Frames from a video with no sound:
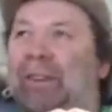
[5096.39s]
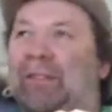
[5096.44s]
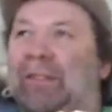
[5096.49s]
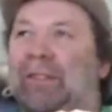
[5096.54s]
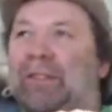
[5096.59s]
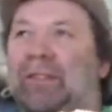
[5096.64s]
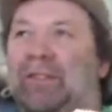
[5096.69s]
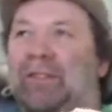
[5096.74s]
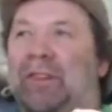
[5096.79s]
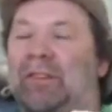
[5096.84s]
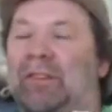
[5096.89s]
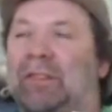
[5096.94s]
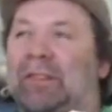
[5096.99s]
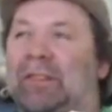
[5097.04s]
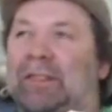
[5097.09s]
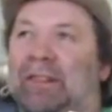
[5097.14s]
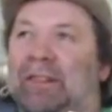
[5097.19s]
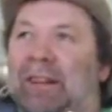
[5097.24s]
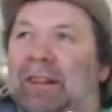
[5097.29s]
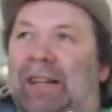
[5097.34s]
started
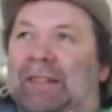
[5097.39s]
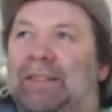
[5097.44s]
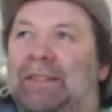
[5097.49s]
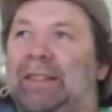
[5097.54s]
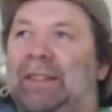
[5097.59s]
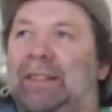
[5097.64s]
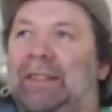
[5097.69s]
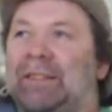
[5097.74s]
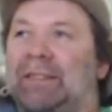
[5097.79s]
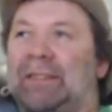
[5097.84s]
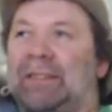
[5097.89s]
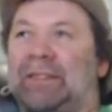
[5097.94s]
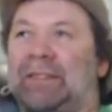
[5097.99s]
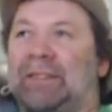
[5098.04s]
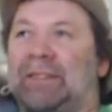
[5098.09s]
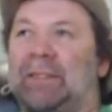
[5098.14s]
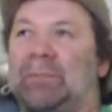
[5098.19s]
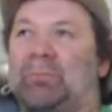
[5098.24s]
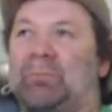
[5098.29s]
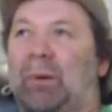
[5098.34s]
this last season because I
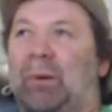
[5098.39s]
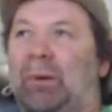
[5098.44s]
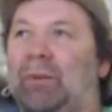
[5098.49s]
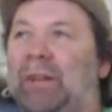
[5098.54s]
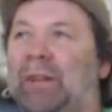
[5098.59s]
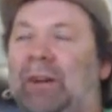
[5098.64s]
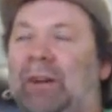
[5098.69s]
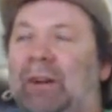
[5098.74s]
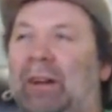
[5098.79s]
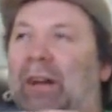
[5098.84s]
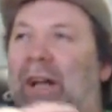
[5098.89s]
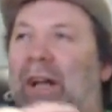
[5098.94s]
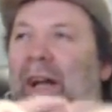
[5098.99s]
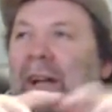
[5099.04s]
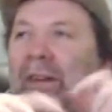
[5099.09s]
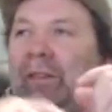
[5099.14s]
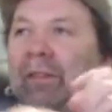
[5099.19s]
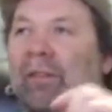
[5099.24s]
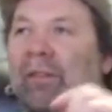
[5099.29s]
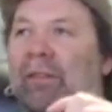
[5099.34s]
just burnt out on
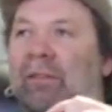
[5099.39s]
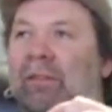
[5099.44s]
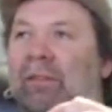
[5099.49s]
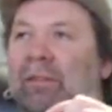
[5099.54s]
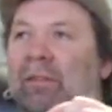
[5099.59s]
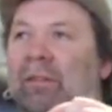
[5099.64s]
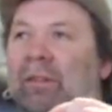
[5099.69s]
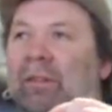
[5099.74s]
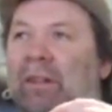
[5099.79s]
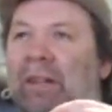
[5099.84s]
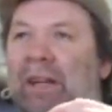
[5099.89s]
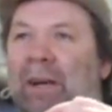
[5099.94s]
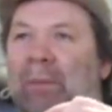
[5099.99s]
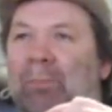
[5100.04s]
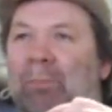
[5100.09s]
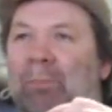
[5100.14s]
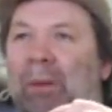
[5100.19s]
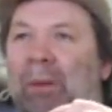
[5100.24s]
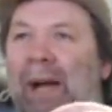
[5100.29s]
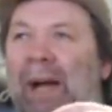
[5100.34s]
that too. It
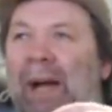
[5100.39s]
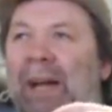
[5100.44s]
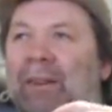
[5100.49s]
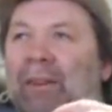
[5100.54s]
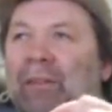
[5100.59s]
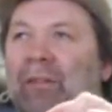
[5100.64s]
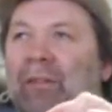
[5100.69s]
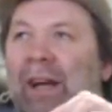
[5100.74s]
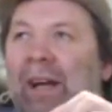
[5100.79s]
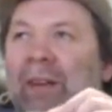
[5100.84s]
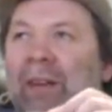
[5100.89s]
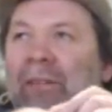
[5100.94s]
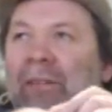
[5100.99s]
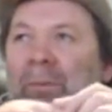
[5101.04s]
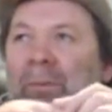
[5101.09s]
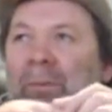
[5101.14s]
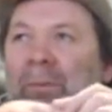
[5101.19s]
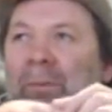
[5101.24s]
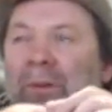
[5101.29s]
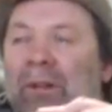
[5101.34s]
got bad this last
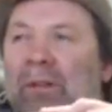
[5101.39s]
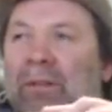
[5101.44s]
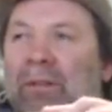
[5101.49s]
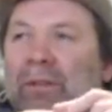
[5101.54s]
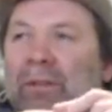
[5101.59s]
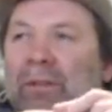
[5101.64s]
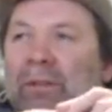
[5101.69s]
couple of years.